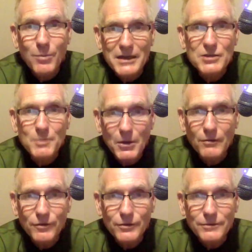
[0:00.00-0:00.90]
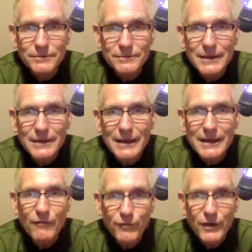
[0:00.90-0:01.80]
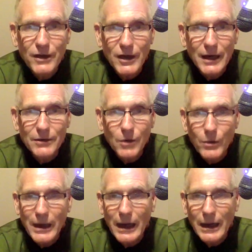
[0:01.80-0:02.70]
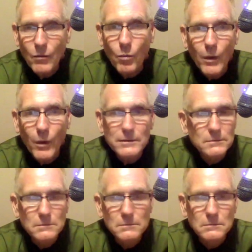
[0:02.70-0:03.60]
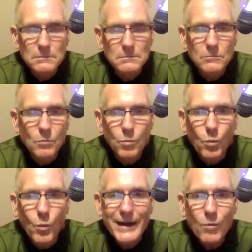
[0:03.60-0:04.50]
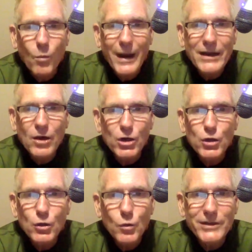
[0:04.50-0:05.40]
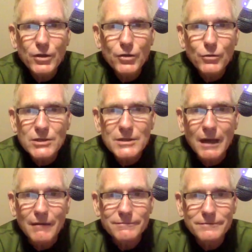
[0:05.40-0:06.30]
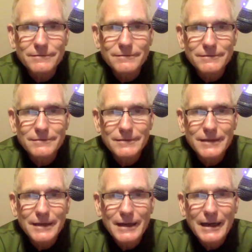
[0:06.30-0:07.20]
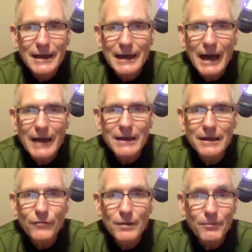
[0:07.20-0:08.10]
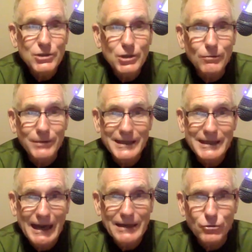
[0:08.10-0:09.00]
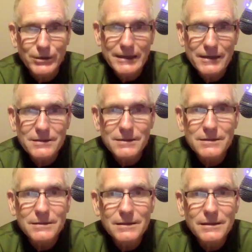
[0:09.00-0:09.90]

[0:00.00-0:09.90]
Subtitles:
someplace beautiful, then figure out, okay, when are you going to do stuff? And I live with a bunch of retirees.